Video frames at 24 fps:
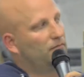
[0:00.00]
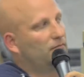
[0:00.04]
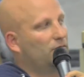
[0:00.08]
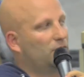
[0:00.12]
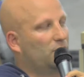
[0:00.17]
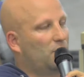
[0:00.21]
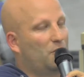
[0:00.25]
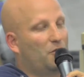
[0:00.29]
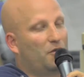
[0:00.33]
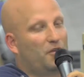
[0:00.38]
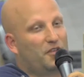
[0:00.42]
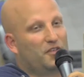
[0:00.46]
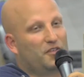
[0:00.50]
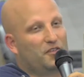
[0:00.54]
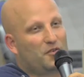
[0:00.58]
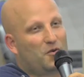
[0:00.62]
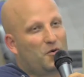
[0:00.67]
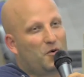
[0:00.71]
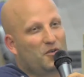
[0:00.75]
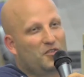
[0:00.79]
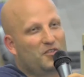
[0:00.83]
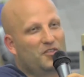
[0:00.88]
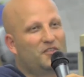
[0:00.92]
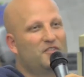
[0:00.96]
go to these
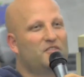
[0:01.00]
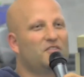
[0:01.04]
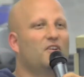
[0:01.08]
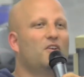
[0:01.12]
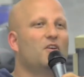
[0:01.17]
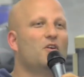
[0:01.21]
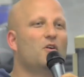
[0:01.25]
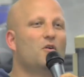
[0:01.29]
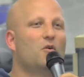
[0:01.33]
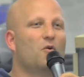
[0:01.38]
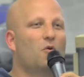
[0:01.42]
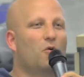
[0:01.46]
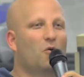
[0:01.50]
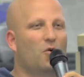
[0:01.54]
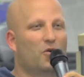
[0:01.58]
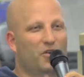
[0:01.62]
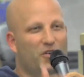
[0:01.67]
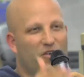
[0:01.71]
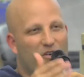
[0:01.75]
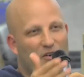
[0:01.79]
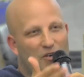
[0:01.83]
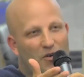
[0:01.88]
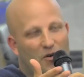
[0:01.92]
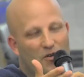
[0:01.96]
courses or
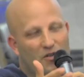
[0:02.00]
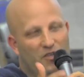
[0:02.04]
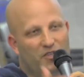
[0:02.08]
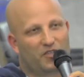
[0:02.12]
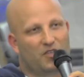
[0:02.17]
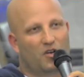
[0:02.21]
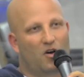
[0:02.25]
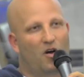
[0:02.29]
you can go to these